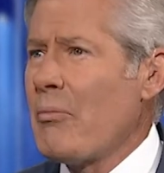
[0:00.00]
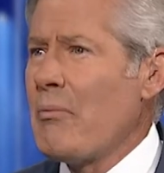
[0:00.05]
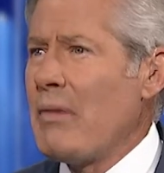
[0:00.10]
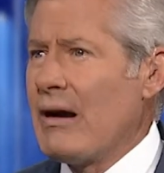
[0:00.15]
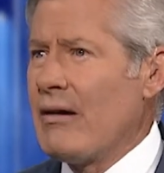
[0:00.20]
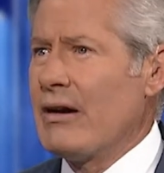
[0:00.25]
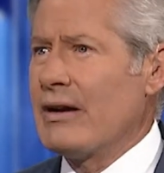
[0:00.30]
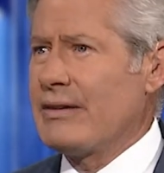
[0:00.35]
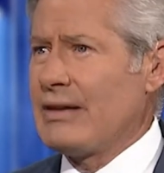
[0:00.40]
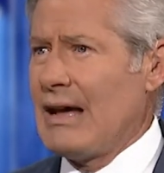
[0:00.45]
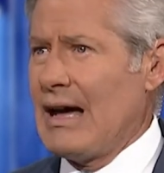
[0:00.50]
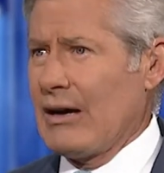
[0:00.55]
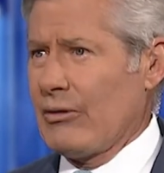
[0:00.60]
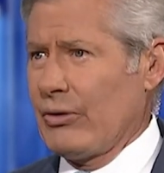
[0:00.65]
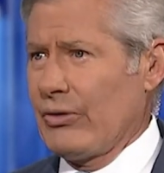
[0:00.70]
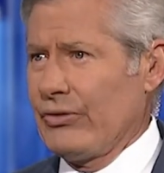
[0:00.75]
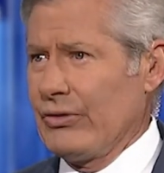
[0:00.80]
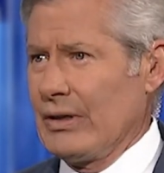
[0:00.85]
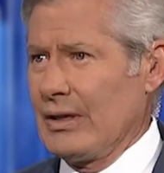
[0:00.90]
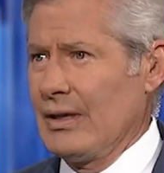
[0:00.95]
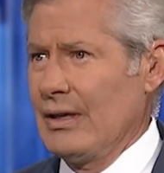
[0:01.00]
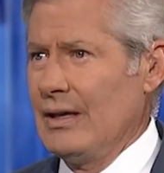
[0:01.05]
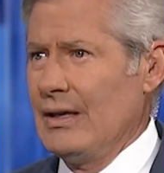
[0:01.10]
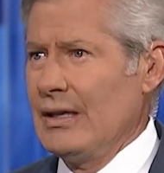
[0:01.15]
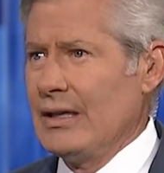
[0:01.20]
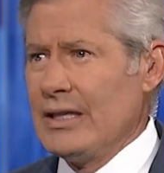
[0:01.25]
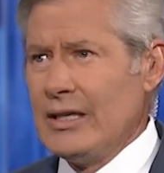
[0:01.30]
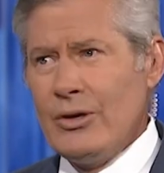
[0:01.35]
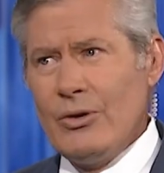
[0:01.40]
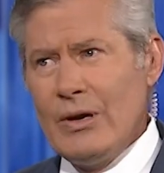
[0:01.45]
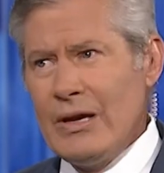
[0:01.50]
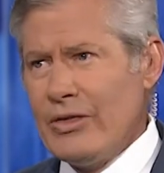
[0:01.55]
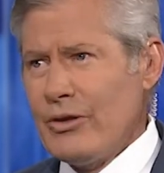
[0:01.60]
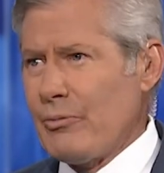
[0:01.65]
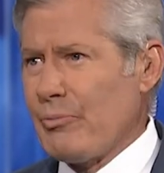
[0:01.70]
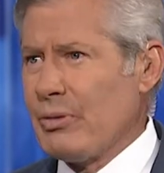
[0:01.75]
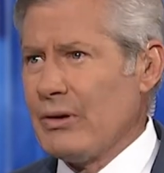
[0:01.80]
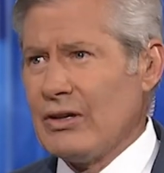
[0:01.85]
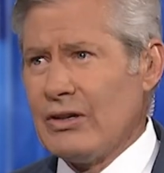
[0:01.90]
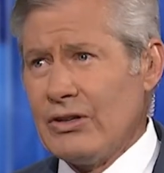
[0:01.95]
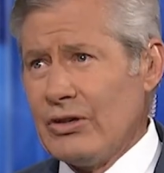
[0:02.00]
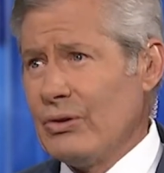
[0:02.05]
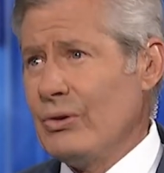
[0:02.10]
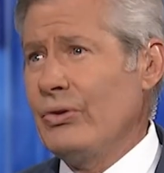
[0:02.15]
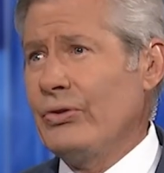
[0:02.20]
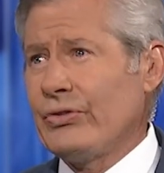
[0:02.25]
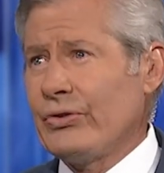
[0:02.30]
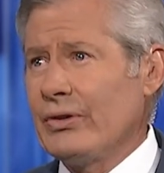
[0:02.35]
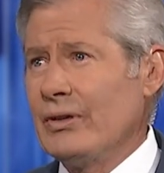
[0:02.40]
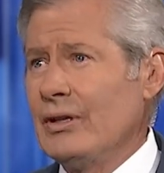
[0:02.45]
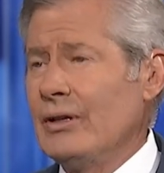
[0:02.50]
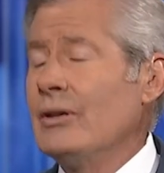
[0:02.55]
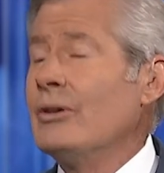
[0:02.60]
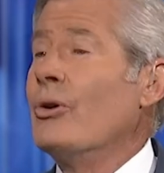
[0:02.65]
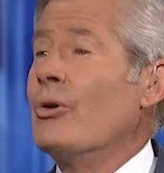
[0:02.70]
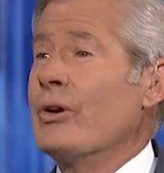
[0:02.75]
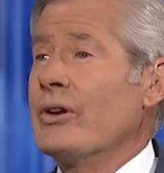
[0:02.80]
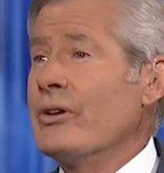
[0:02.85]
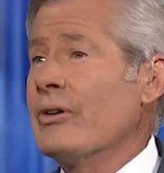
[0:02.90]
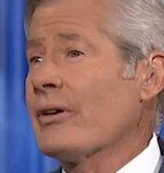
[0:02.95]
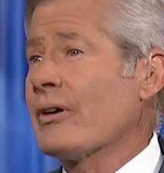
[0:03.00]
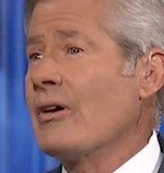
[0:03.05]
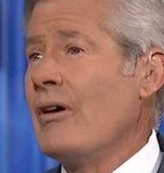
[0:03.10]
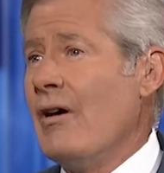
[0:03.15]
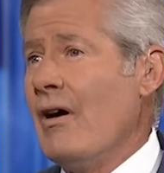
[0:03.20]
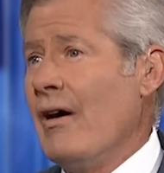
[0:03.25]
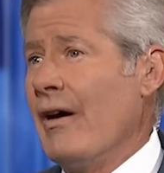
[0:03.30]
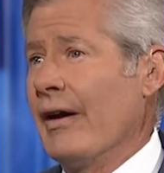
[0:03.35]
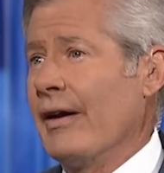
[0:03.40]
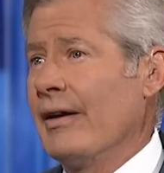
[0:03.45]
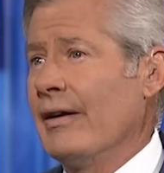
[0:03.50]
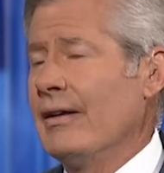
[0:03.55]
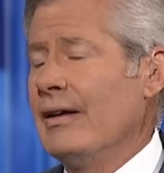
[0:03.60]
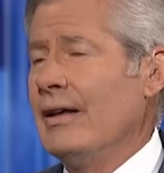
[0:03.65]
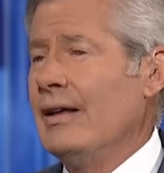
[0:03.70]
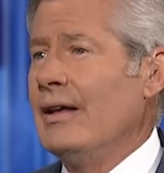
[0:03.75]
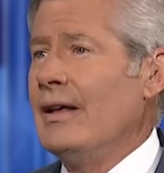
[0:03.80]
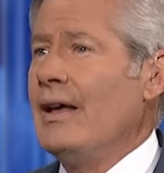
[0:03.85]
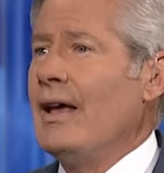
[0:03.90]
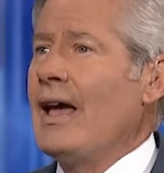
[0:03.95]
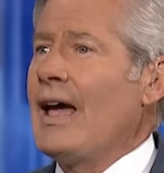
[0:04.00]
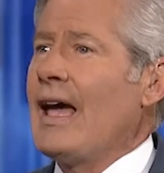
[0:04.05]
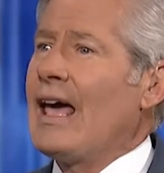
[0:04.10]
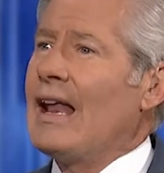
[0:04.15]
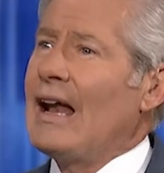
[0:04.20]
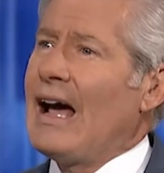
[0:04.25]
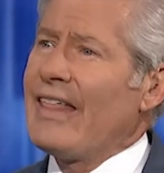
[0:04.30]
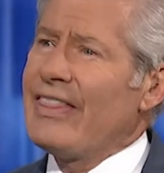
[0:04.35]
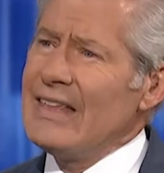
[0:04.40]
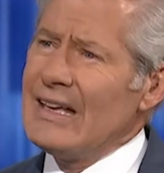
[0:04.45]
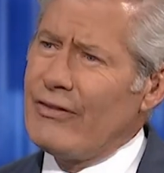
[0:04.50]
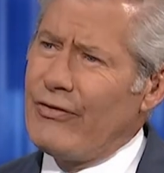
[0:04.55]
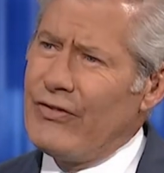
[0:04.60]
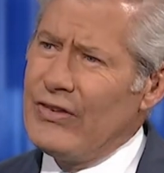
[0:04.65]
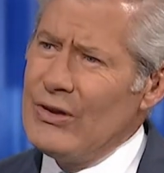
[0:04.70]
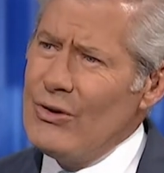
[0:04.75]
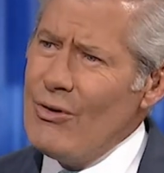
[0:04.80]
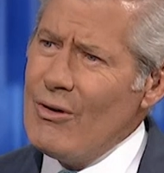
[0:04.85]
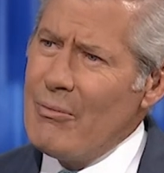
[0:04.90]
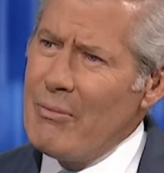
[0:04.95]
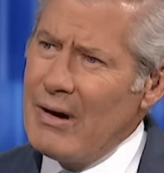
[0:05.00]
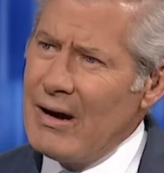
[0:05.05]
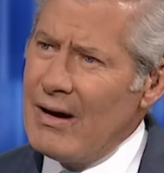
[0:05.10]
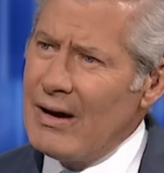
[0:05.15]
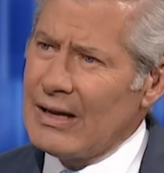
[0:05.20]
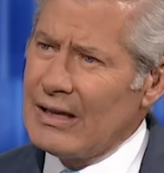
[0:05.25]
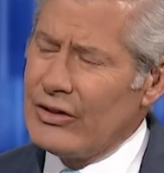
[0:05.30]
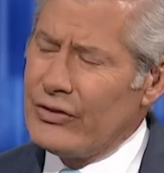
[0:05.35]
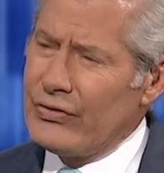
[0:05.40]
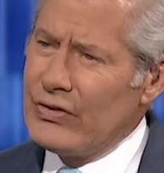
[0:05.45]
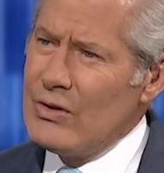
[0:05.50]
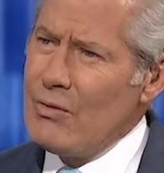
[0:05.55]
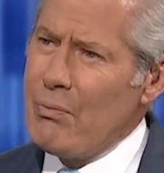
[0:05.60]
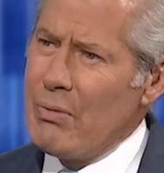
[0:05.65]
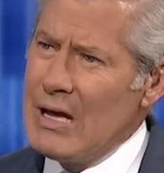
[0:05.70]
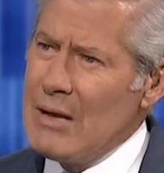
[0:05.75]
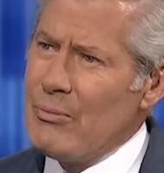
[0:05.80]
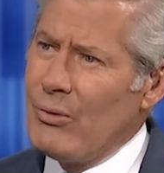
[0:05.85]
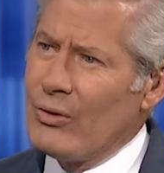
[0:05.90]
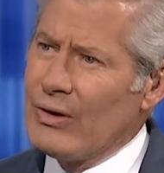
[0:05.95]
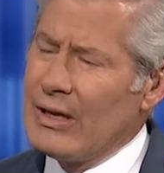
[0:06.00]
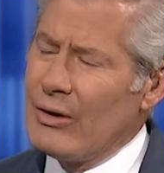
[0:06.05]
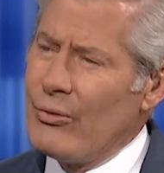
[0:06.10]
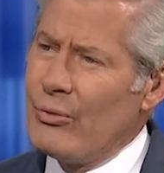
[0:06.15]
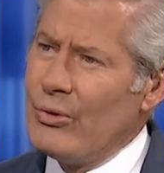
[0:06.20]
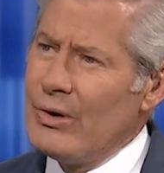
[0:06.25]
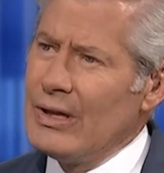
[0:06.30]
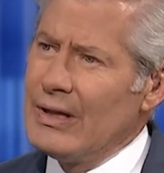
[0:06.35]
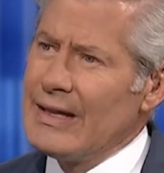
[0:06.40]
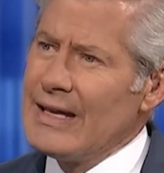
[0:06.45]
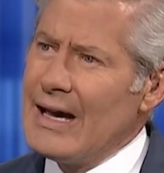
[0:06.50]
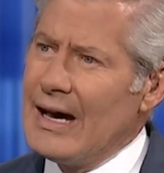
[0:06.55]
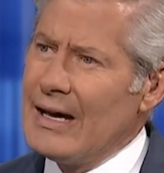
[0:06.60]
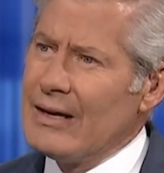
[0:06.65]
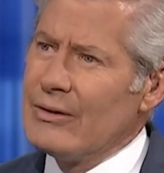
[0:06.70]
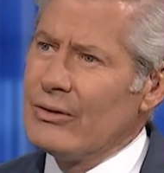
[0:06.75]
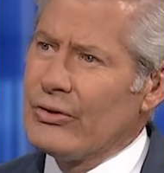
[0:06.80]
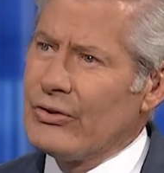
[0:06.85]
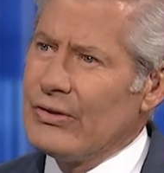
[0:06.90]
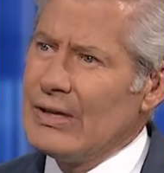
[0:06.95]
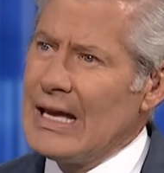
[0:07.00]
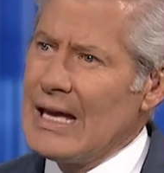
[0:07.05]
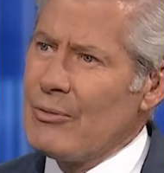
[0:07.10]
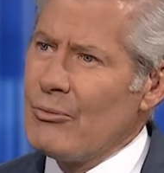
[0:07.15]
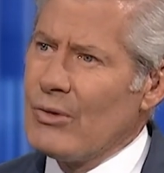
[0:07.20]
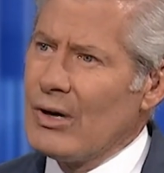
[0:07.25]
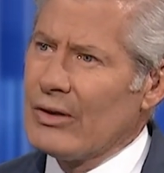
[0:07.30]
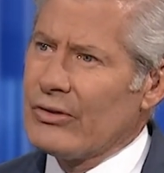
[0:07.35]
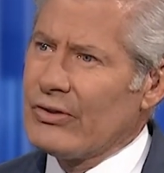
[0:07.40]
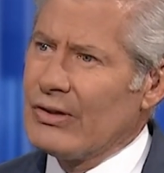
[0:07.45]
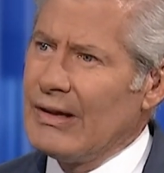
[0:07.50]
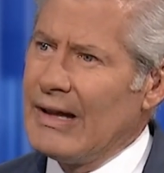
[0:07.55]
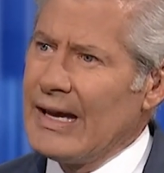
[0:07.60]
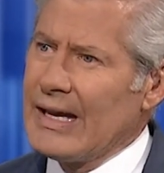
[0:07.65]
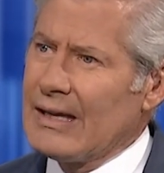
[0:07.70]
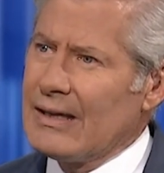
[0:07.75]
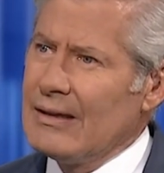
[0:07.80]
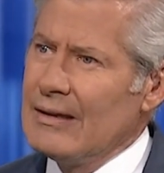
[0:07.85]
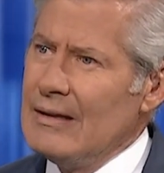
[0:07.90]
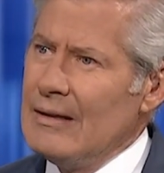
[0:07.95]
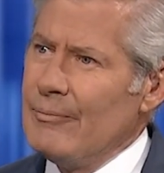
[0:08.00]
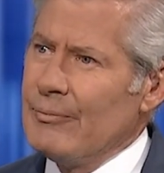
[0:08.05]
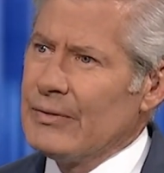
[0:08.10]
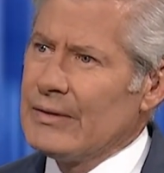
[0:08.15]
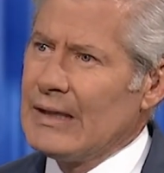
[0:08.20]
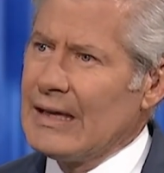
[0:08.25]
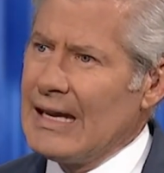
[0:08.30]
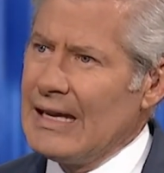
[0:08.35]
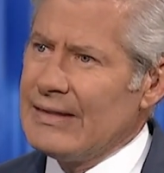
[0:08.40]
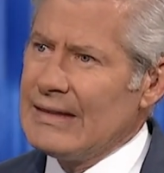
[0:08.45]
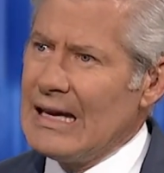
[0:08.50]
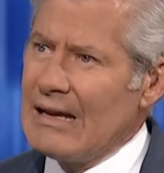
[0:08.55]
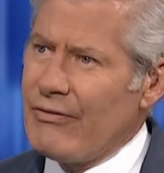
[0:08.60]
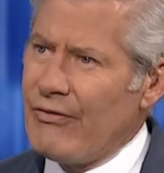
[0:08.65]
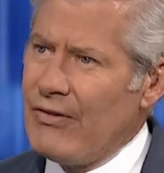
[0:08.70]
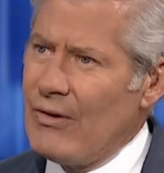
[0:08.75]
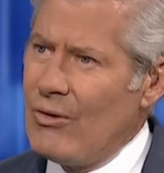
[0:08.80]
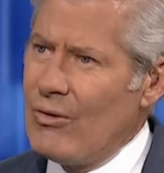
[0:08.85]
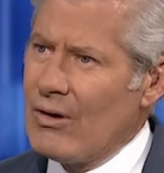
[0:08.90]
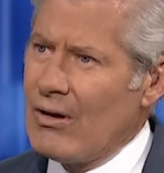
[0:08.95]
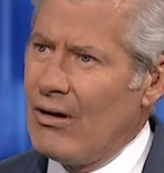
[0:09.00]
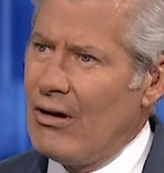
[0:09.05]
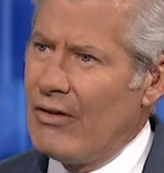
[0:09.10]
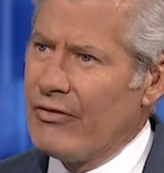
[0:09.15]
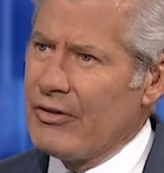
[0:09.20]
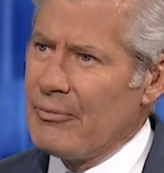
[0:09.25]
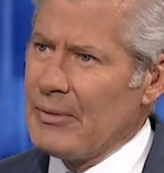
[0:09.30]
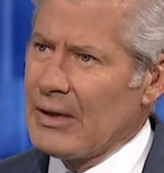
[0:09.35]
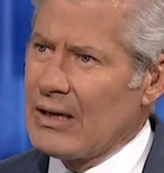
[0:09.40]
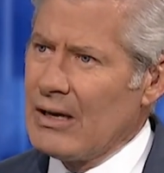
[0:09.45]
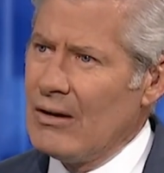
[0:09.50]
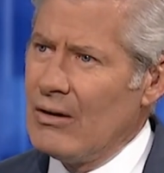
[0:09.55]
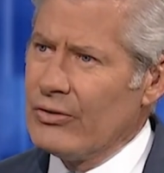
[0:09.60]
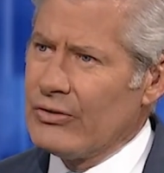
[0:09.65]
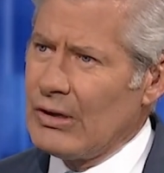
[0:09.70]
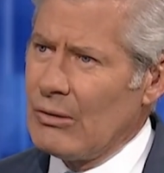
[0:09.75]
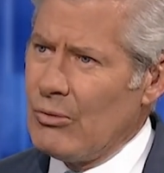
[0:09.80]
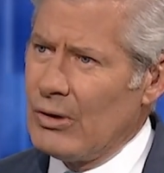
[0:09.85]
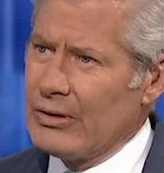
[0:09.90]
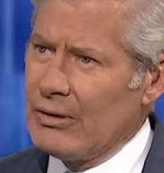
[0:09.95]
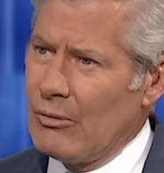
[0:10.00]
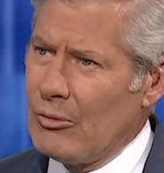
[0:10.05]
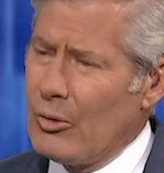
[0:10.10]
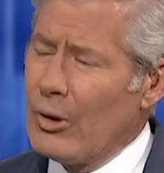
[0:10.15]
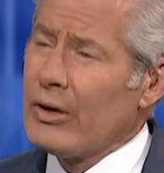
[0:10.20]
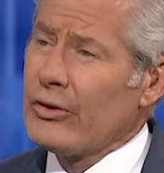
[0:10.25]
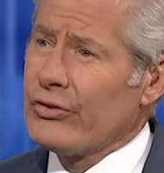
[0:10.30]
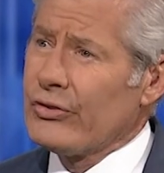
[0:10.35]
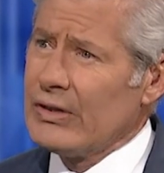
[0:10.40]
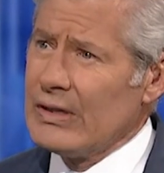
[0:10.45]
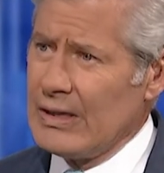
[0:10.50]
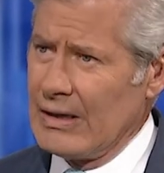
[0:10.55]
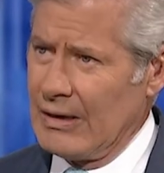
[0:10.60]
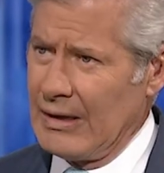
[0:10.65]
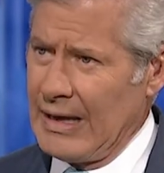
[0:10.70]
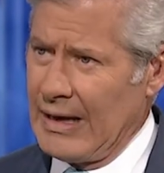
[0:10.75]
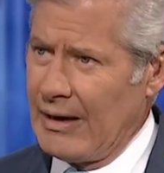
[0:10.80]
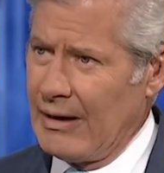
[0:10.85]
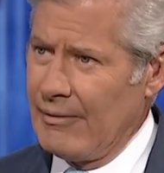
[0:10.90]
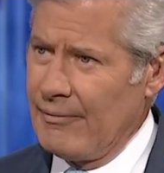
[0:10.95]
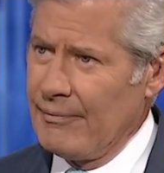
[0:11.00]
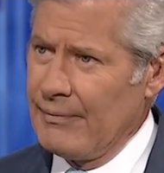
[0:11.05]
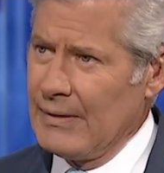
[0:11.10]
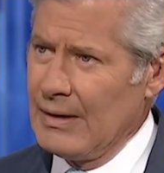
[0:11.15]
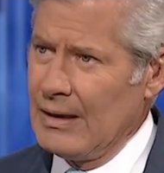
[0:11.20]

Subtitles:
meritocracy. You either produce or you're gone. And I think few people can really understand what it's like to get that phone call from the coach, I want to see you now.